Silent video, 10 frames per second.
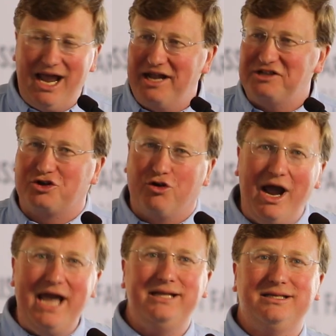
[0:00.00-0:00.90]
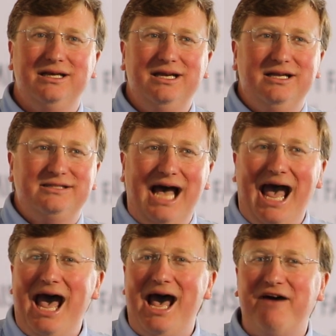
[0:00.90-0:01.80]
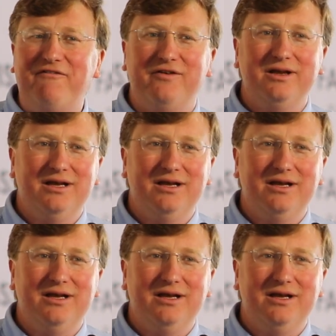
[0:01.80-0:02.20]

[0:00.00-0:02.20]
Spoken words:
and it's great to have